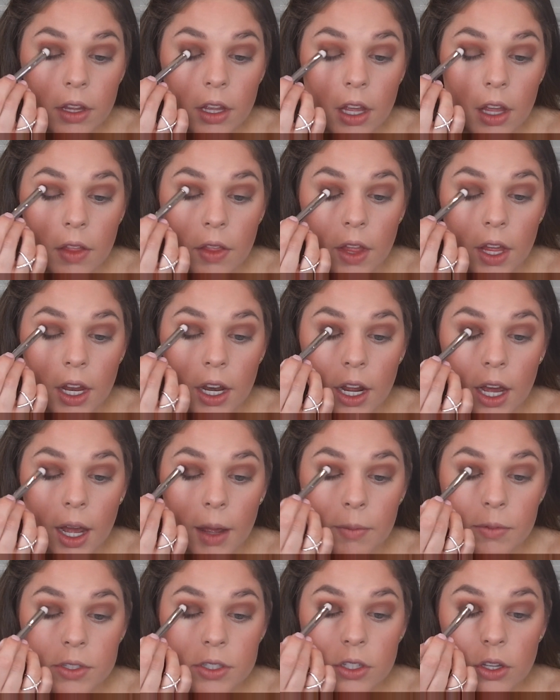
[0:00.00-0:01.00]
And then
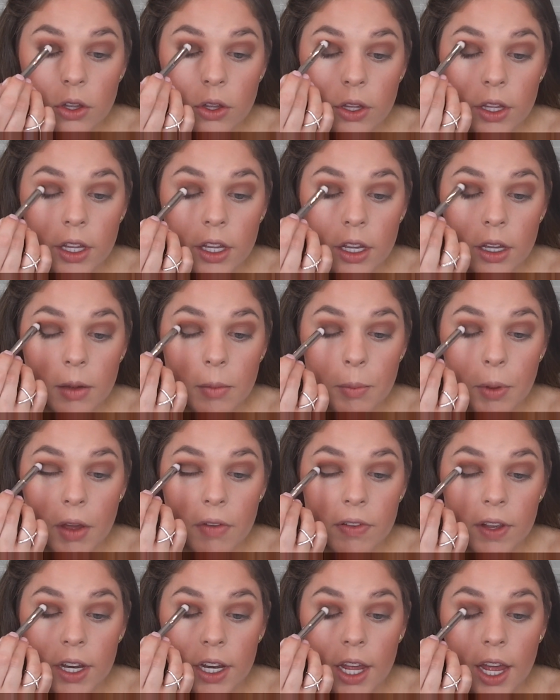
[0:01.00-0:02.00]
I'm slowly
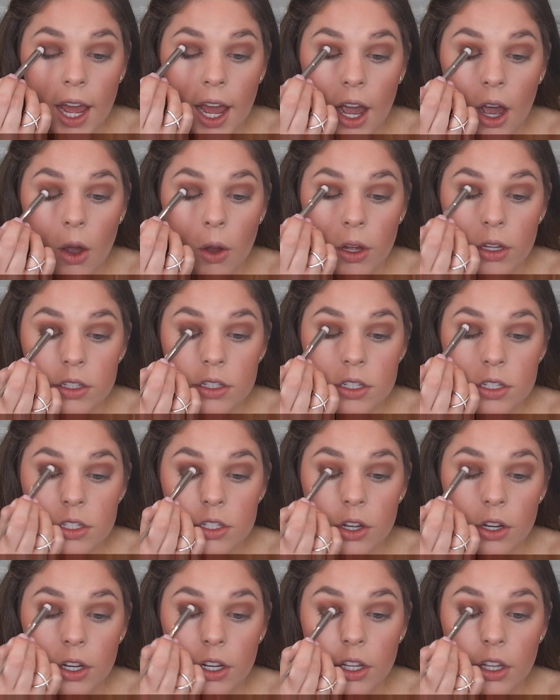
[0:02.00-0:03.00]
buffing it out in
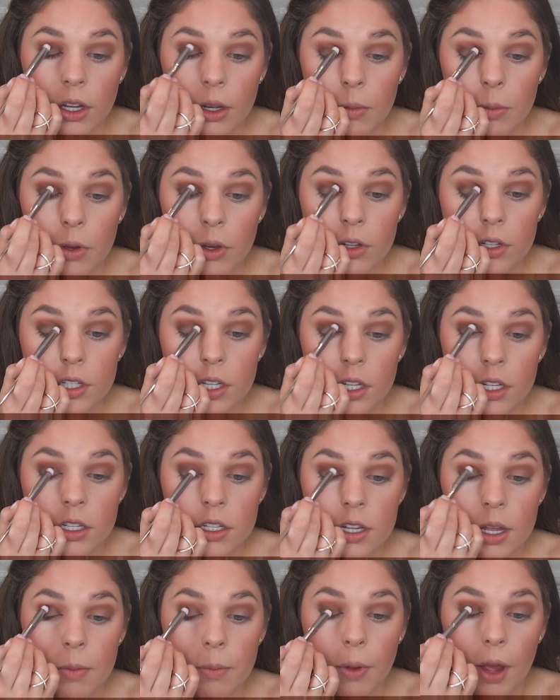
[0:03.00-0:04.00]
circular
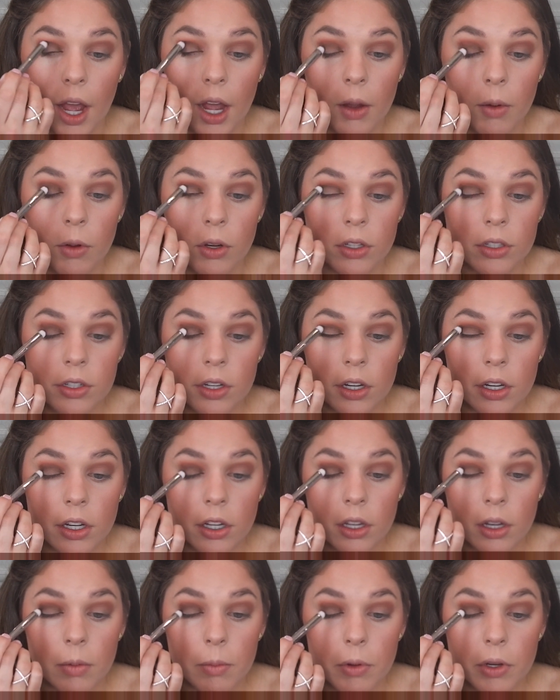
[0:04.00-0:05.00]
motions and backward
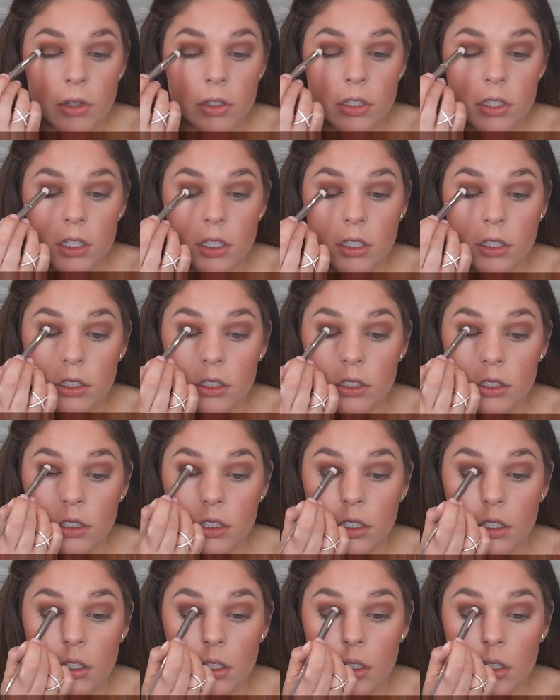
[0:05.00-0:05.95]
circular motions.